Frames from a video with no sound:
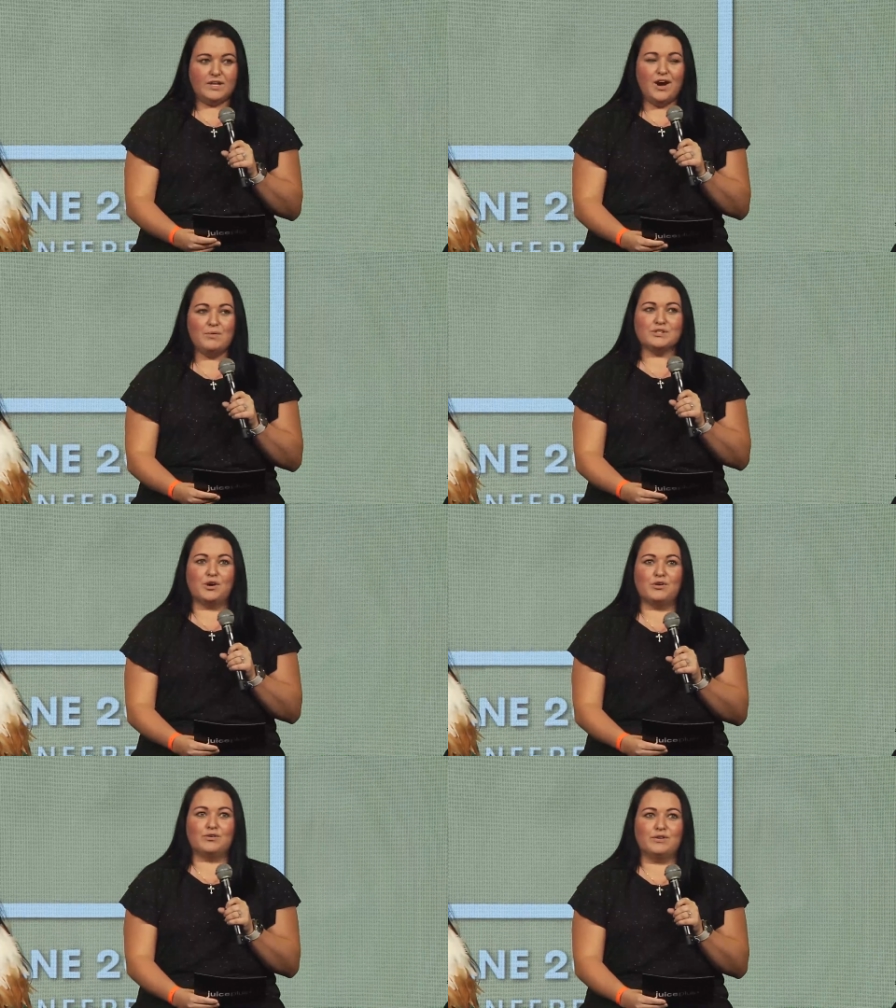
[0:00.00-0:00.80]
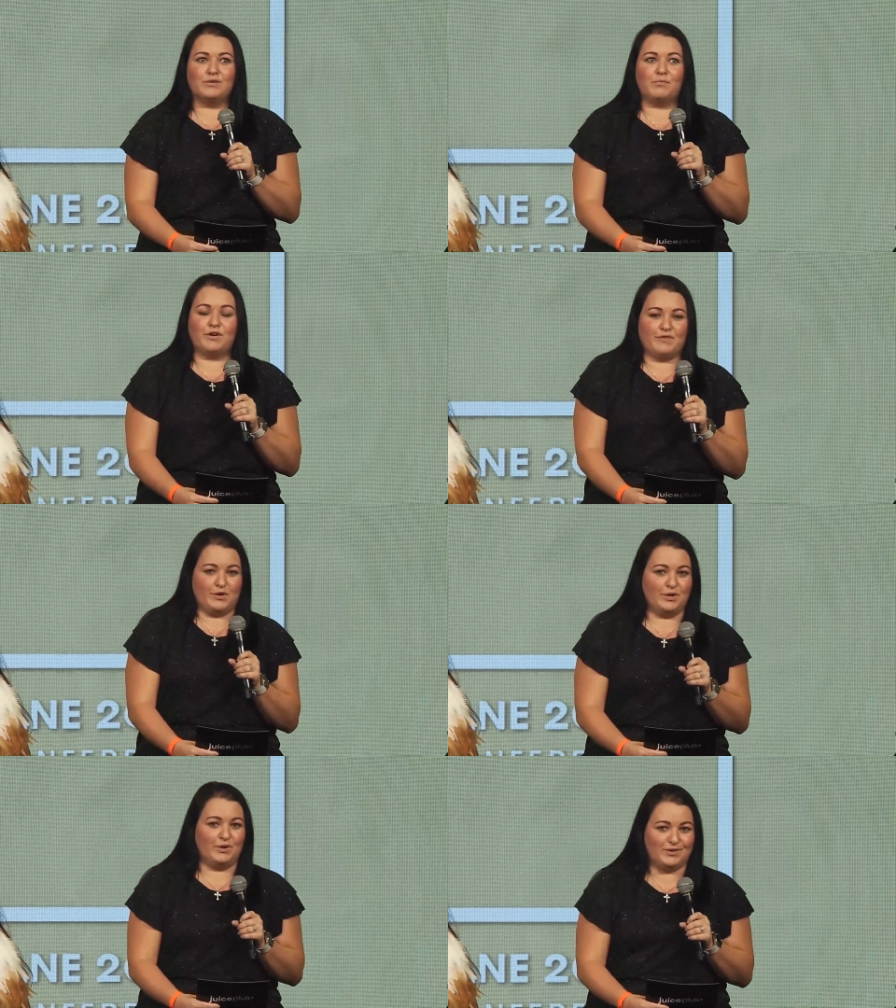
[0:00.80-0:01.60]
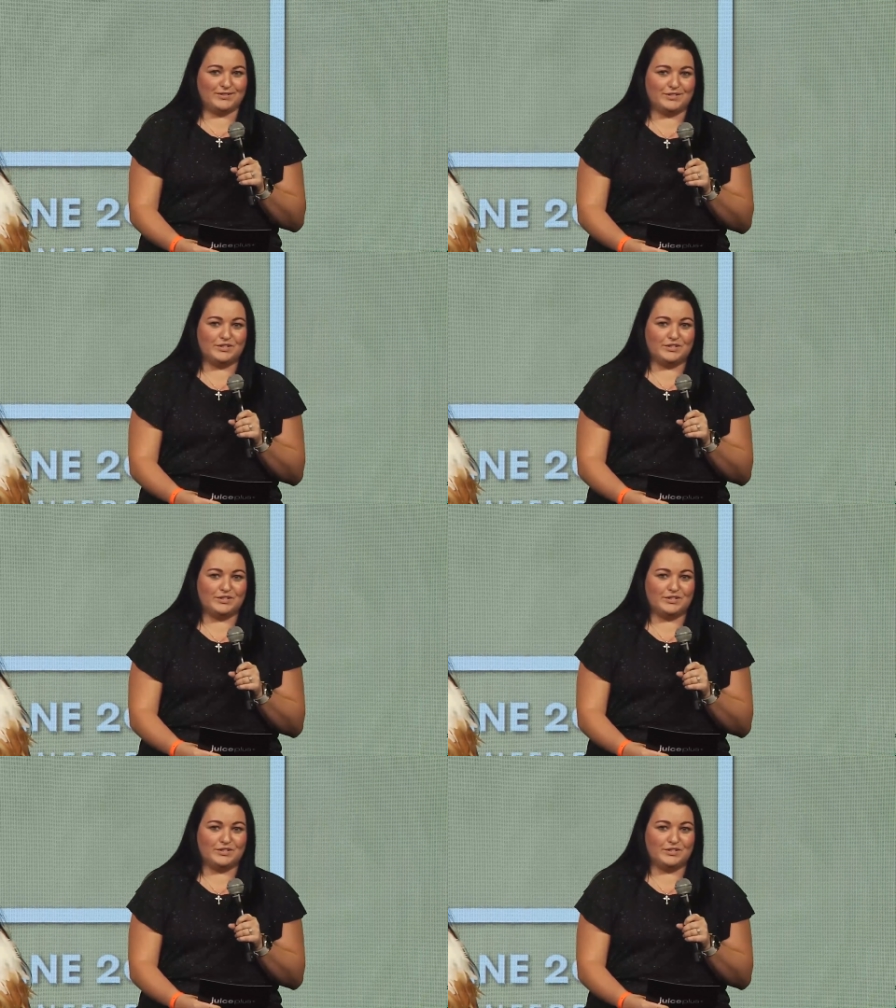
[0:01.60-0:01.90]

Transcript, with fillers: I was on my phone a lot.